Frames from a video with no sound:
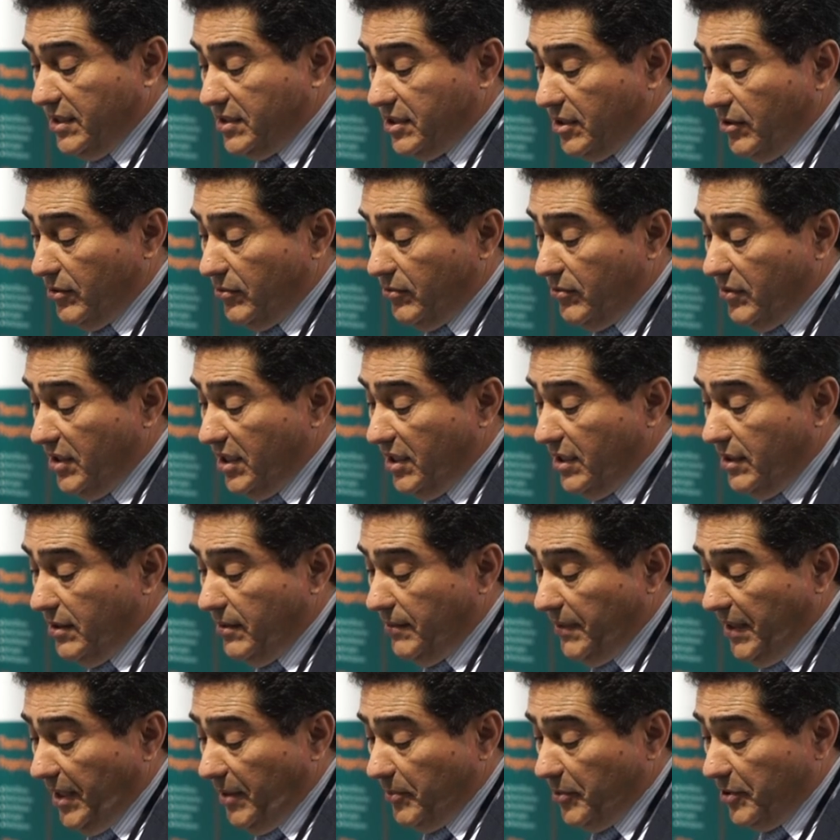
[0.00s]
so
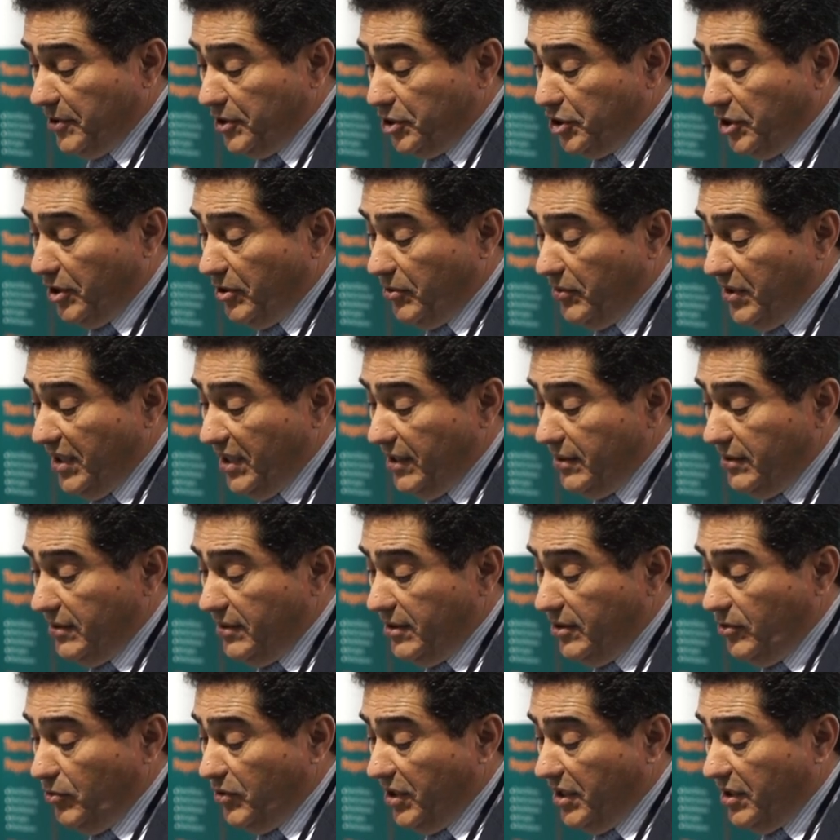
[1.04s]
April showed that
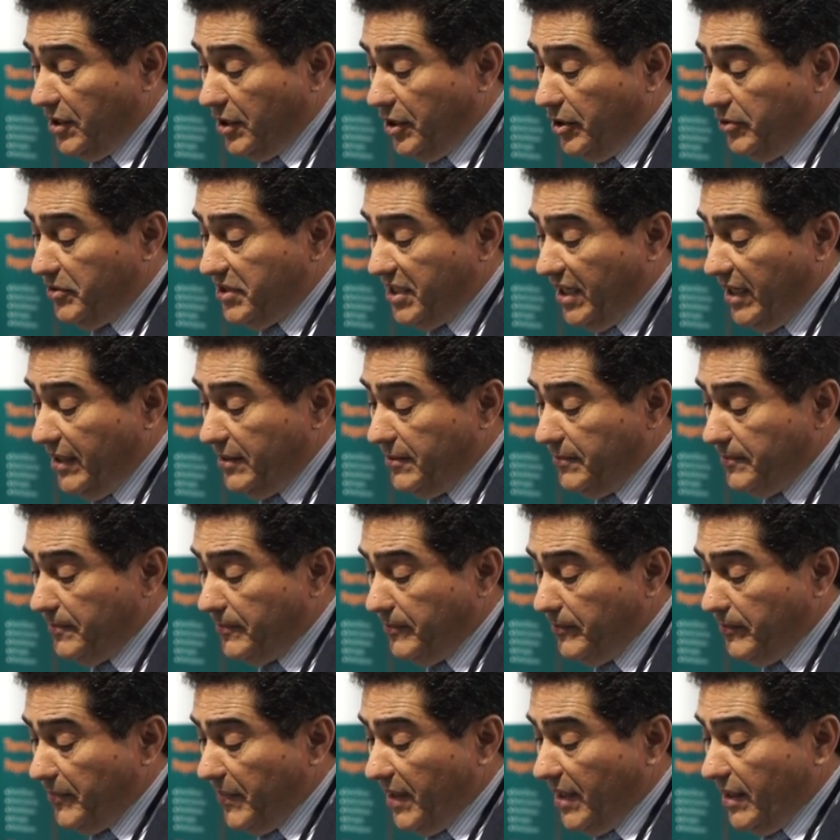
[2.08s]
you can reuse that.
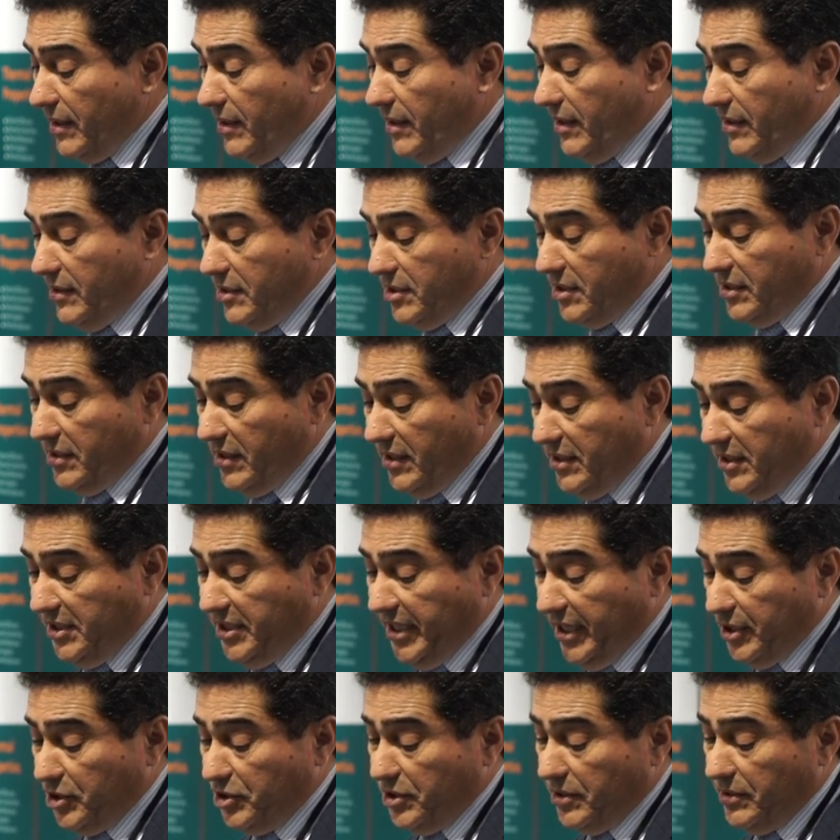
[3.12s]
This is the
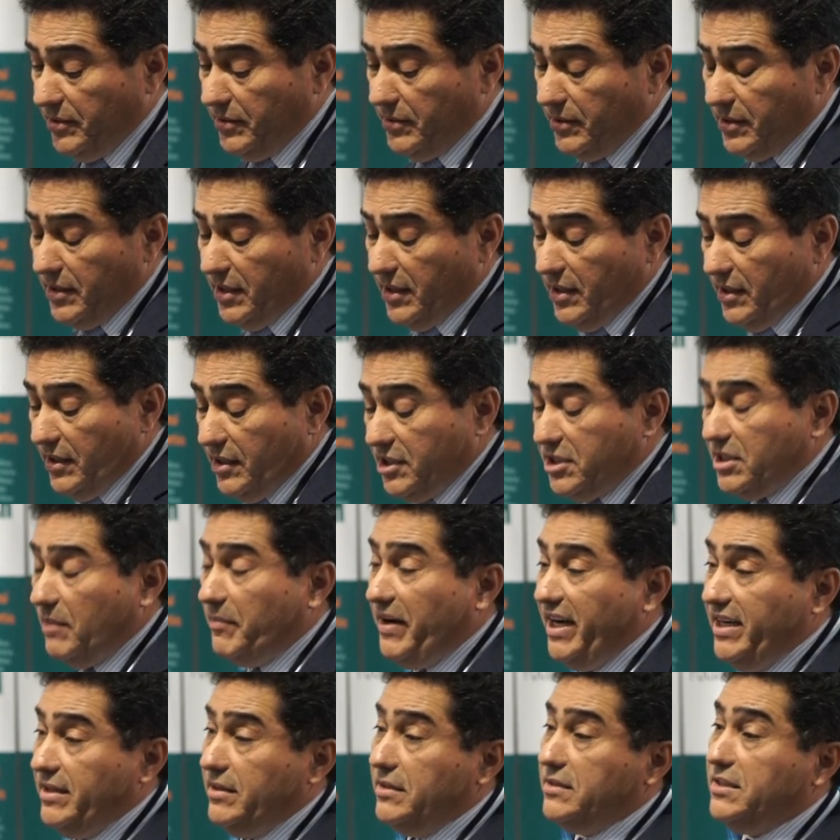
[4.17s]
detection. This is the
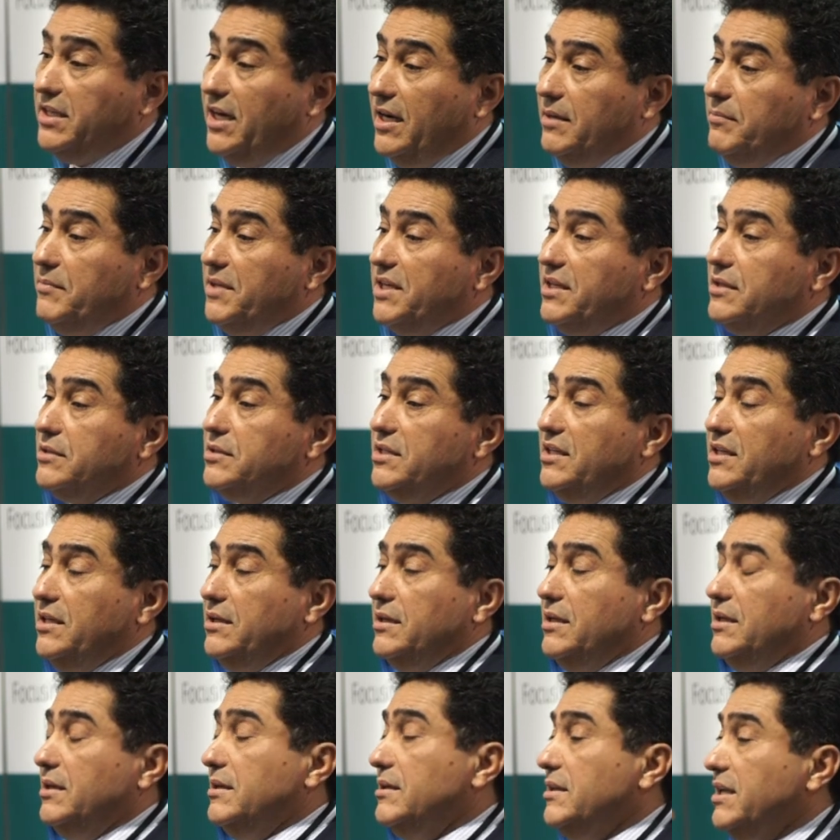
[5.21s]
binding time, because
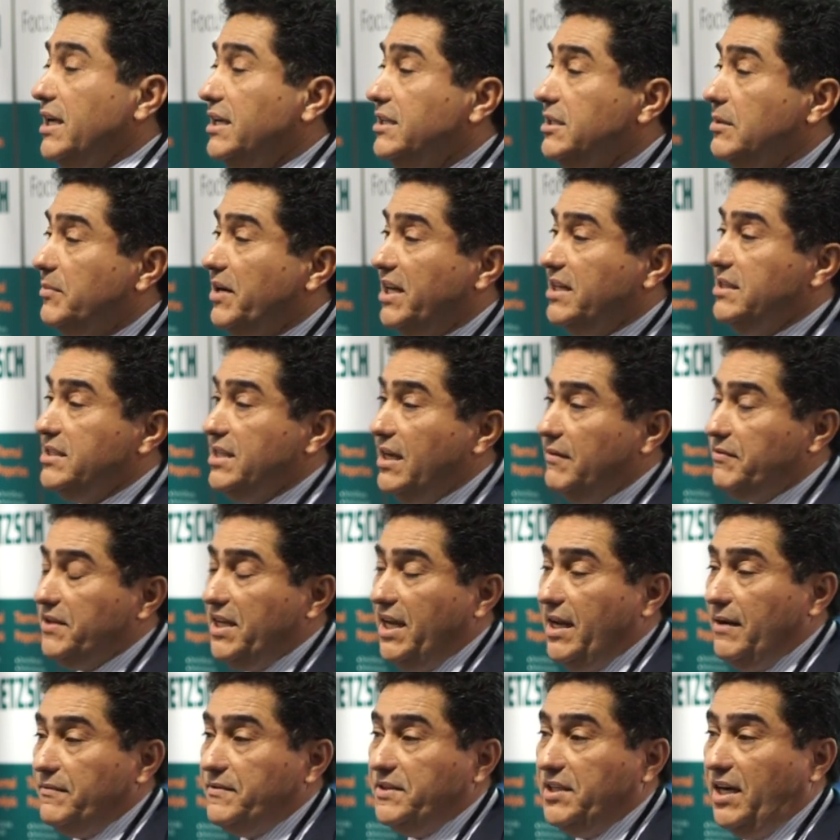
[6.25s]
the antibodies have to
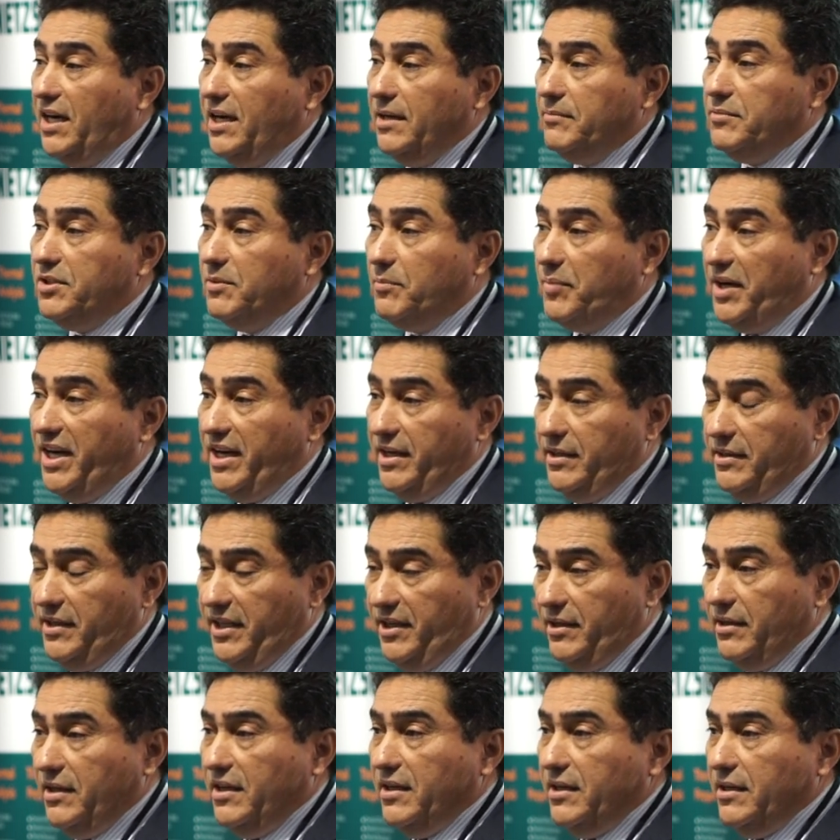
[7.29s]
have time to bind.